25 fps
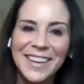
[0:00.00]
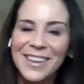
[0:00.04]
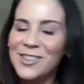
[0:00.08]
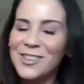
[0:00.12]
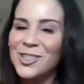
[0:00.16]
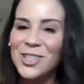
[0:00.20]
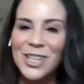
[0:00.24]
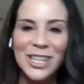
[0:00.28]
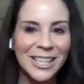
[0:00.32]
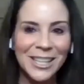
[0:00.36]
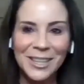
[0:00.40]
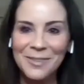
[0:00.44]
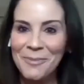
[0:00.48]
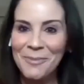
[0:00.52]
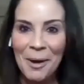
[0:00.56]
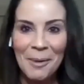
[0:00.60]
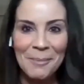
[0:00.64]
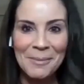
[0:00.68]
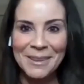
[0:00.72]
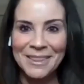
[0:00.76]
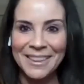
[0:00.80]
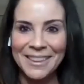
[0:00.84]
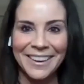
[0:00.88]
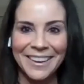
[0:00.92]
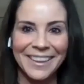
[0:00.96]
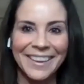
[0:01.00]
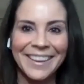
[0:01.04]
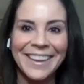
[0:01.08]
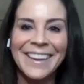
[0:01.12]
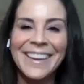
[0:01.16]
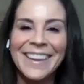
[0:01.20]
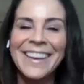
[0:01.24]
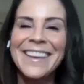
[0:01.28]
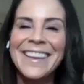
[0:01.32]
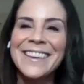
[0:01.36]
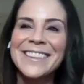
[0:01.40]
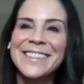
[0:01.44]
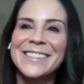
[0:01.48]
she didn't want me there.
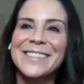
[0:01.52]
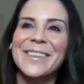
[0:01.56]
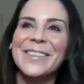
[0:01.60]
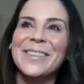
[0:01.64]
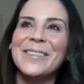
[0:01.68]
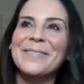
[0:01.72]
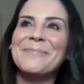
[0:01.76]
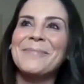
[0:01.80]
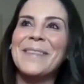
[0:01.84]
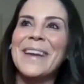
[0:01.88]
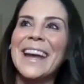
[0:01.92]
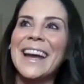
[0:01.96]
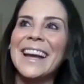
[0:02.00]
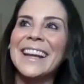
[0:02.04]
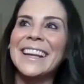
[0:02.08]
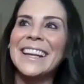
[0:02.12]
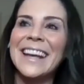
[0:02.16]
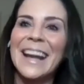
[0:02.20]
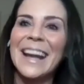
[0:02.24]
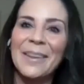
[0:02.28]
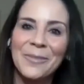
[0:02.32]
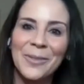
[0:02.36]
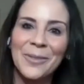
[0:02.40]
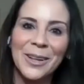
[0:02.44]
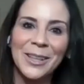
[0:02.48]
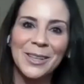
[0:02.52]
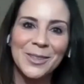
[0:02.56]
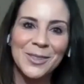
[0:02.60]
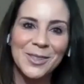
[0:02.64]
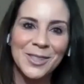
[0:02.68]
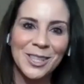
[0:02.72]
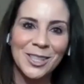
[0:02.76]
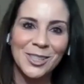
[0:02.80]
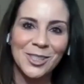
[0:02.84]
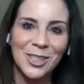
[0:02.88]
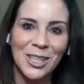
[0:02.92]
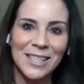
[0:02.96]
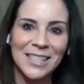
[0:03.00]
So the man at NYU
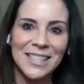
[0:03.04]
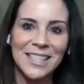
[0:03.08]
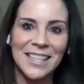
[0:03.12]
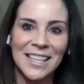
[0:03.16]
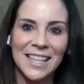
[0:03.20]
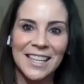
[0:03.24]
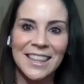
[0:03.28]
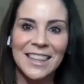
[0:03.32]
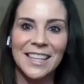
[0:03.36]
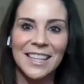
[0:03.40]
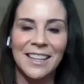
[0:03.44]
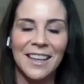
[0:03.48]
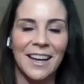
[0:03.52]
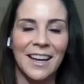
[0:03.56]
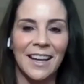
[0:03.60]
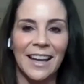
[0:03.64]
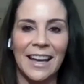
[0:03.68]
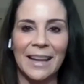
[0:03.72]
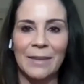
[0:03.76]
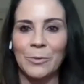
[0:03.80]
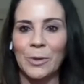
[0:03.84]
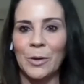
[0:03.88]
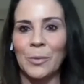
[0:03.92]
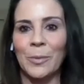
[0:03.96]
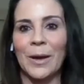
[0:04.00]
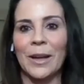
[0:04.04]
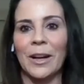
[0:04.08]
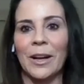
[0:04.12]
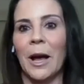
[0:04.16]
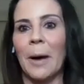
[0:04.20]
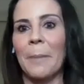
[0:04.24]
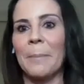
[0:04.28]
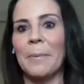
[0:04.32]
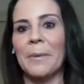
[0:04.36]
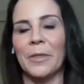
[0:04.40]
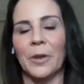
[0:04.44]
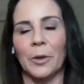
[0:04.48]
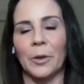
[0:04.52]
suggested Ithaca, and we went
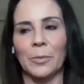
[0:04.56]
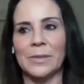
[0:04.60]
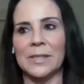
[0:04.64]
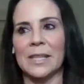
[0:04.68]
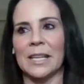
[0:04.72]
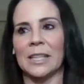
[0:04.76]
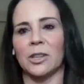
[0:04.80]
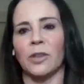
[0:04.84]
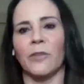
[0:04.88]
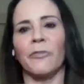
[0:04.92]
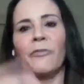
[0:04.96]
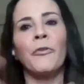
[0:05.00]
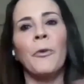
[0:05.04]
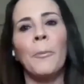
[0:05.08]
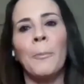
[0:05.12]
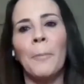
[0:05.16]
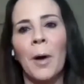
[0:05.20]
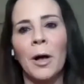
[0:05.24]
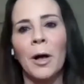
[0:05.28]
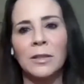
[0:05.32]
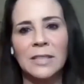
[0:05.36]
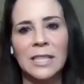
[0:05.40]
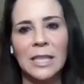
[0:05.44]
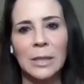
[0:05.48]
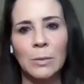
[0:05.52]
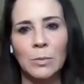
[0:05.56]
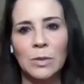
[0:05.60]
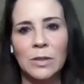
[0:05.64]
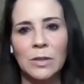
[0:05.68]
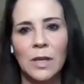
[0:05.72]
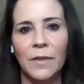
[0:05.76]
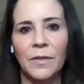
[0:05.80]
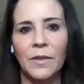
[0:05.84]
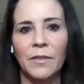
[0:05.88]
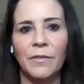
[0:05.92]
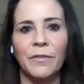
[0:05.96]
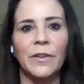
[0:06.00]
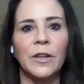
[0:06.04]
up, and there was like the football team was
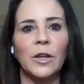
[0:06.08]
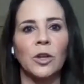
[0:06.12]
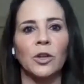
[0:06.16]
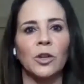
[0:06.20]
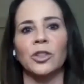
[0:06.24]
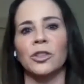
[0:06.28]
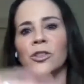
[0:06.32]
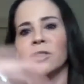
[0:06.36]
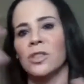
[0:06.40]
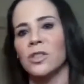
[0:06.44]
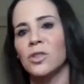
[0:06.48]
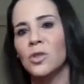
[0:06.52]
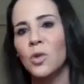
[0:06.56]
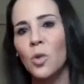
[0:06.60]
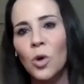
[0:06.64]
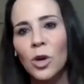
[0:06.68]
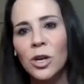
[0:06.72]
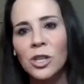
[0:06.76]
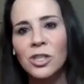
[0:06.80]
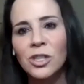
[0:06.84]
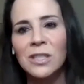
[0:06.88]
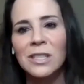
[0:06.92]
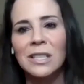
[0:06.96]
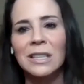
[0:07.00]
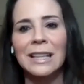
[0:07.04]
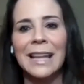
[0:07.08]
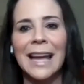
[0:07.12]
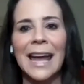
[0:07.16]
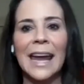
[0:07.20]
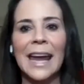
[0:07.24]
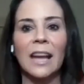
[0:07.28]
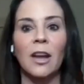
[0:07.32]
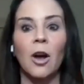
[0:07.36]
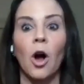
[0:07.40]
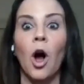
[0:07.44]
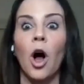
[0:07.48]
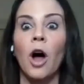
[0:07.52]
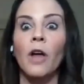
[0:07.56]
on the field. There's this gorgeous
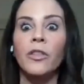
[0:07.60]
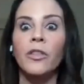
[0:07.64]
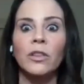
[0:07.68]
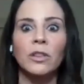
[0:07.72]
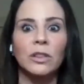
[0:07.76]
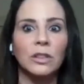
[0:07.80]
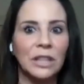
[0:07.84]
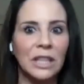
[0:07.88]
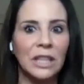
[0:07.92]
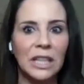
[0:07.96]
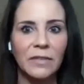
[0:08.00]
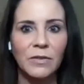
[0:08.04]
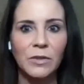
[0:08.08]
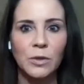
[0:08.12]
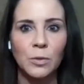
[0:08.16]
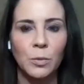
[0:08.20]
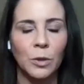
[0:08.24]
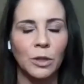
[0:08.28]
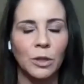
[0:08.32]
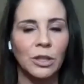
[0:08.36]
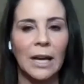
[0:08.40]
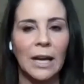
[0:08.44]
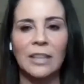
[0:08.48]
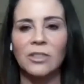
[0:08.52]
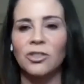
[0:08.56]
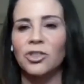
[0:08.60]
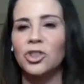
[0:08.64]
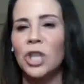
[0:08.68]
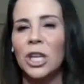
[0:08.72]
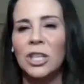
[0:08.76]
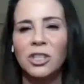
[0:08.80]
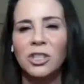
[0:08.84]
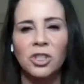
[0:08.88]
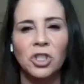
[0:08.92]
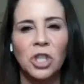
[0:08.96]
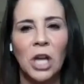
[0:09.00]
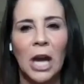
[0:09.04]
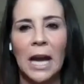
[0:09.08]
lake. All the leaves had
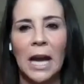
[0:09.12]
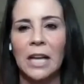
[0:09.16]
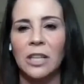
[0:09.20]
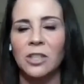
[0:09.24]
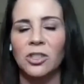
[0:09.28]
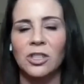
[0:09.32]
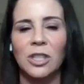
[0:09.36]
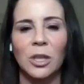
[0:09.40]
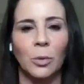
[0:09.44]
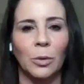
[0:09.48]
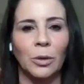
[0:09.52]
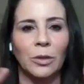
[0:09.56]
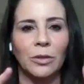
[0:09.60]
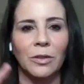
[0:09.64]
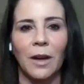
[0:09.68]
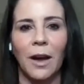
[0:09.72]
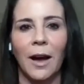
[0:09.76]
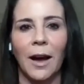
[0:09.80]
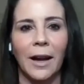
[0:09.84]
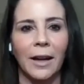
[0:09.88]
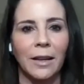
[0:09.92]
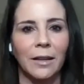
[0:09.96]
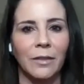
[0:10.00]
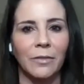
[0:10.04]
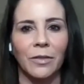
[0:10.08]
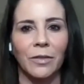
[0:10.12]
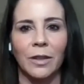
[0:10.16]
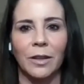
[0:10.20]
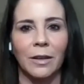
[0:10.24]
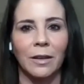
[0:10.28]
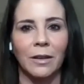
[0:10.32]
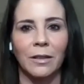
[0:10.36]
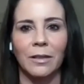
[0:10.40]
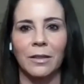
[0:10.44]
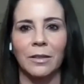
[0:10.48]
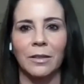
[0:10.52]
just changed. They were at the height of the,